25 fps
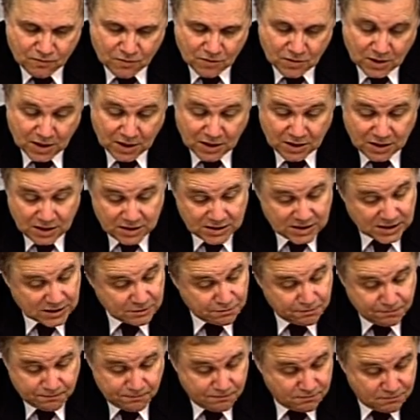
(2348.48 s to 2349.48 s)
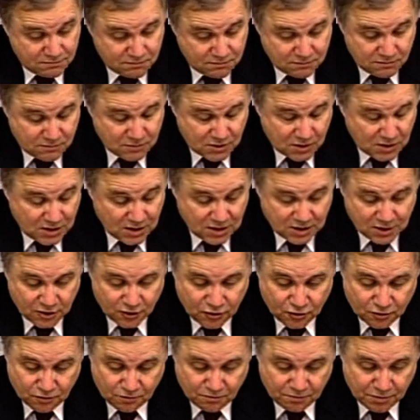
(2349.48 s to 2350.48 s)
and this has really
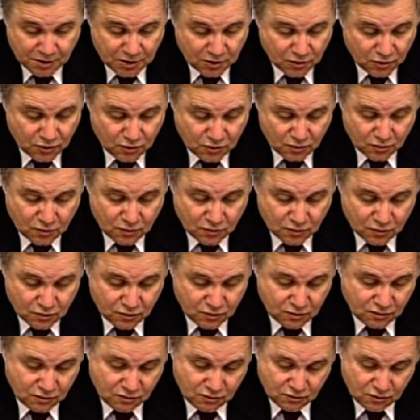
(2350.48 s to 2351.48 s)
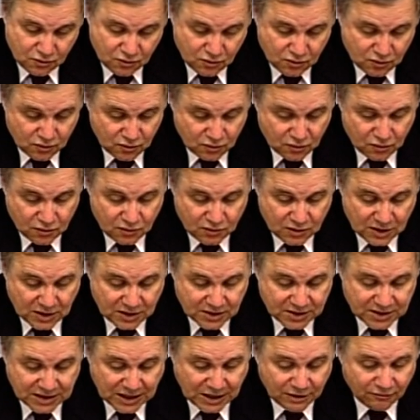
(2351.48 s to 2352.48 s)
been due to their
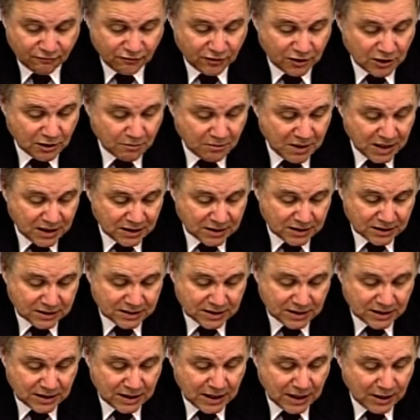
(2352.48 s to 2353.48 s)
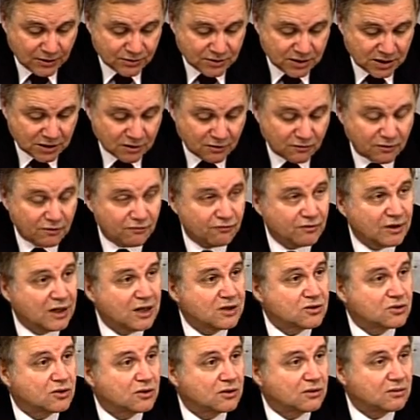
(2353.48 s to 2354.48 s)
sound fundamentals at the outset of the
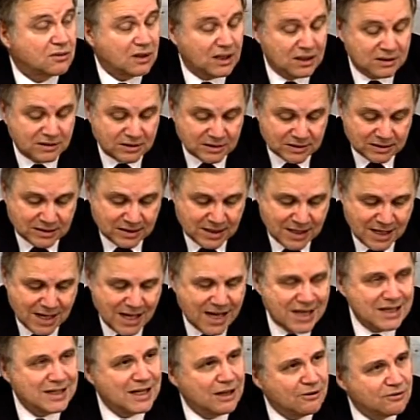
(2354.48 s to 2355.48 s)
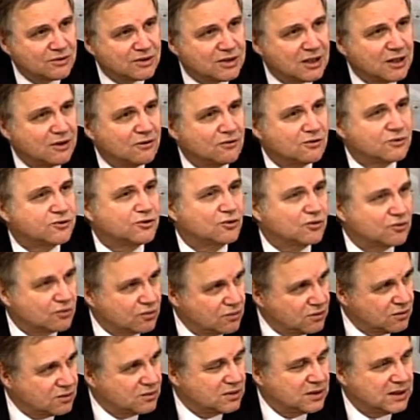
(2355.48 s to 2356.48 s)
financial crisis, and I would say also
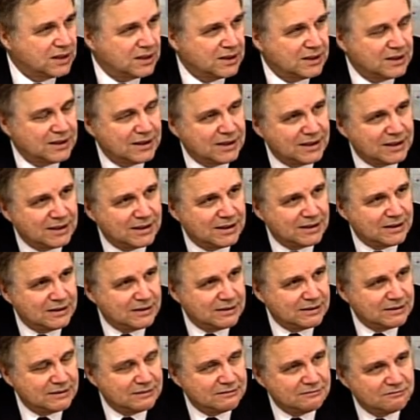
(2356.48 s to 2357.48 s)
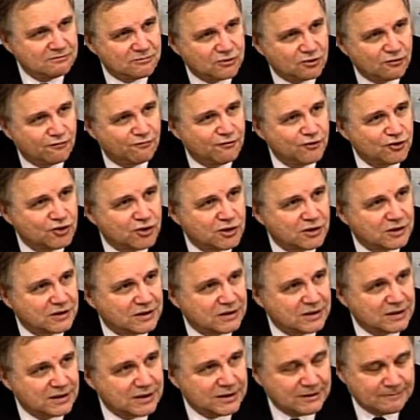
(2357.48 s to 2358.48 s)
to
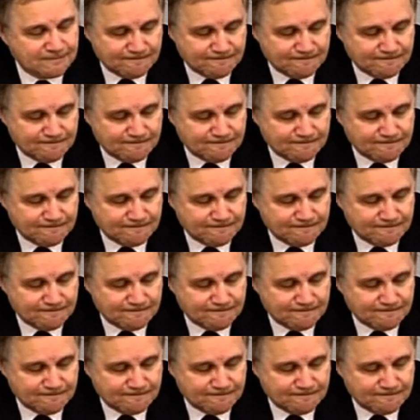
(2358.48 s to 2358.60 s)
sufficiently